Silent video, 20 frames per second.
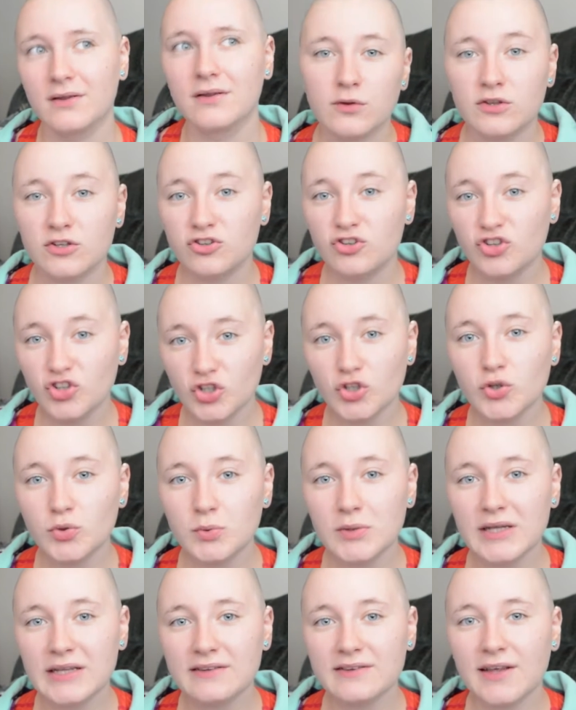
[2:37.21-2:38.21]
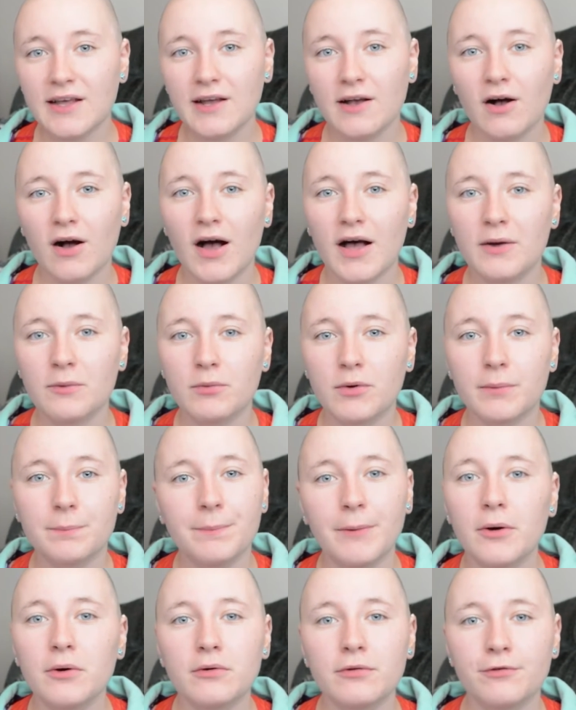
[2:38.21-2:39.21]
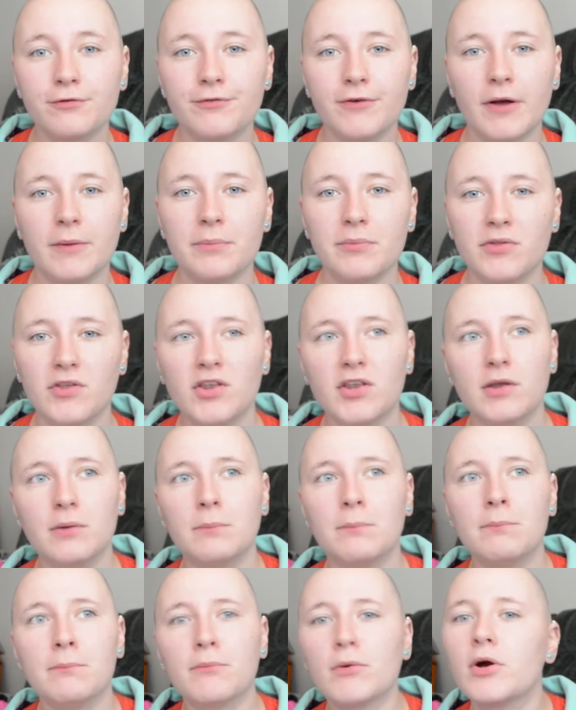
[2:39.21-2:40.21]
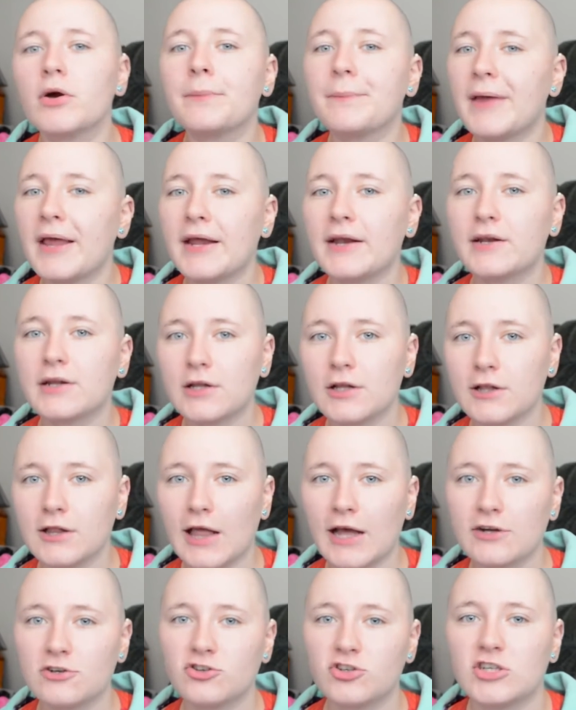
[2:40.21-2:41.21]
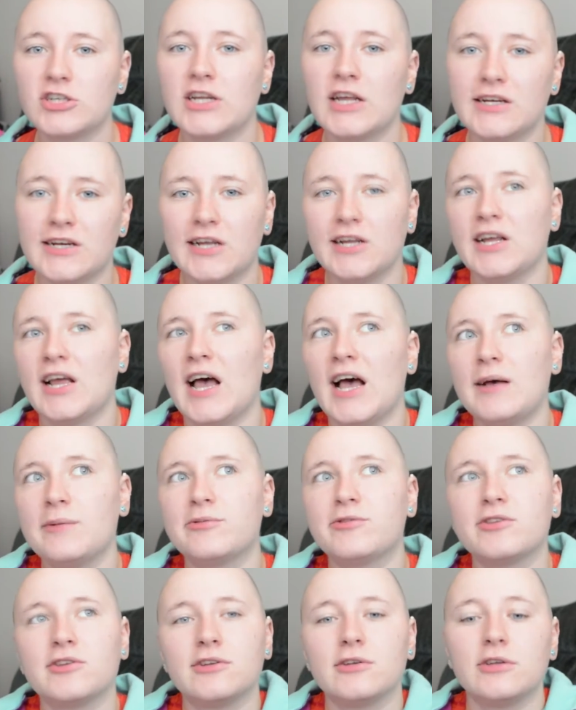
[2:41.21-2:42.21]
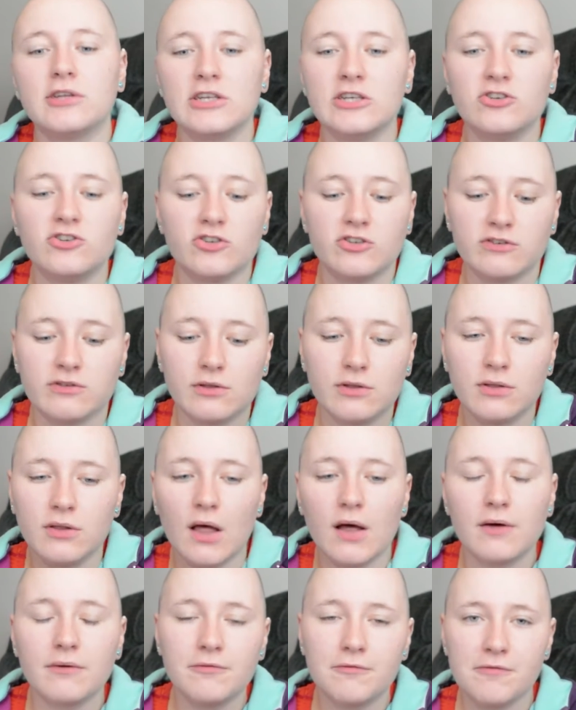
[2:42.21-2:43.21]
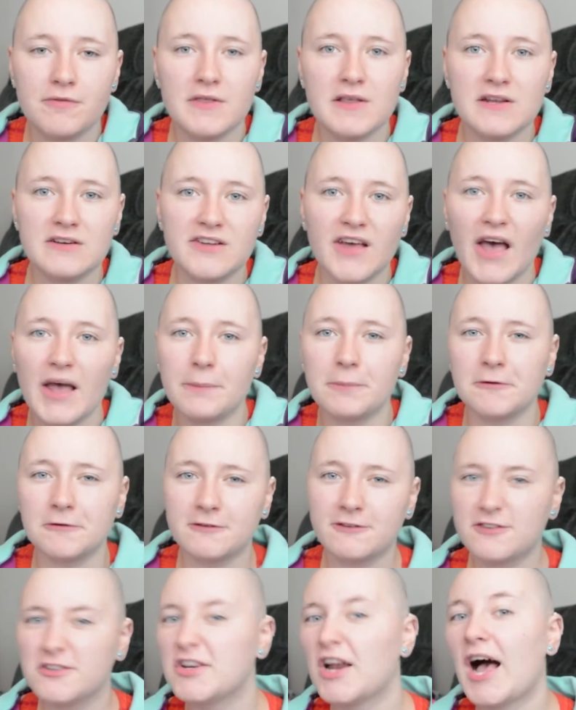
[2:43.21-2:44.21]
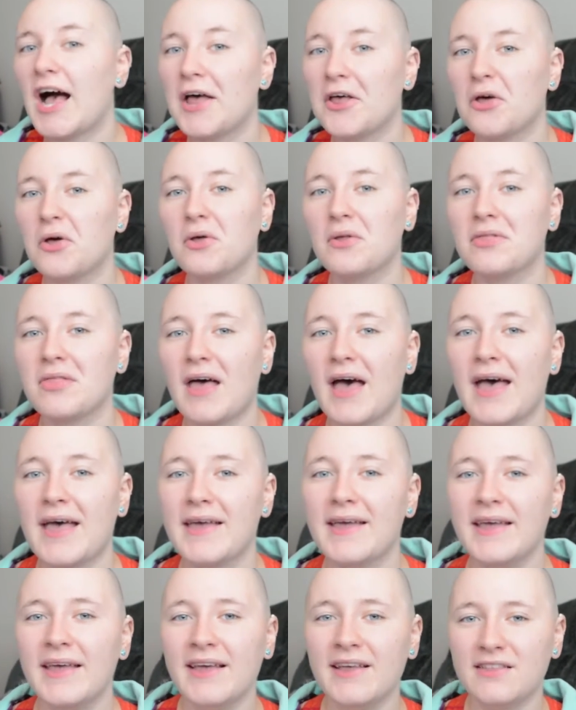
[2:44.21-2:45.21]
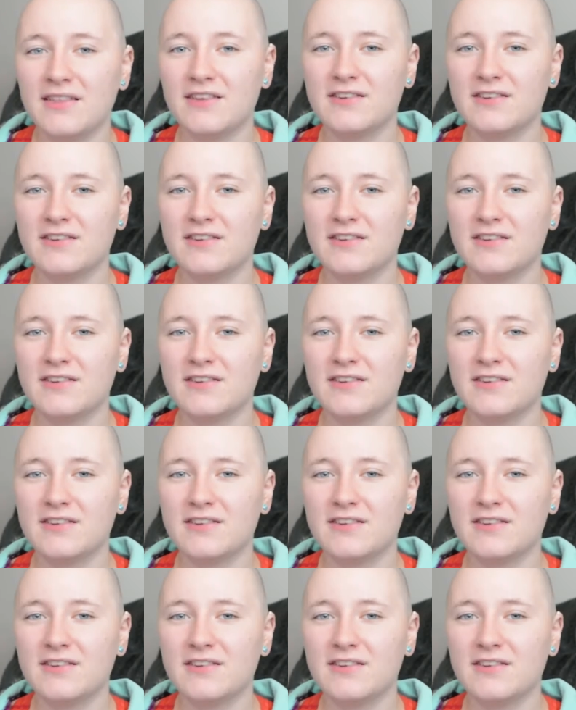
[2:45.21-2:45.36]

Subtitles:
So the 2 wigs I got were both from the Mermaid collection, and I absolutely just love the type of style that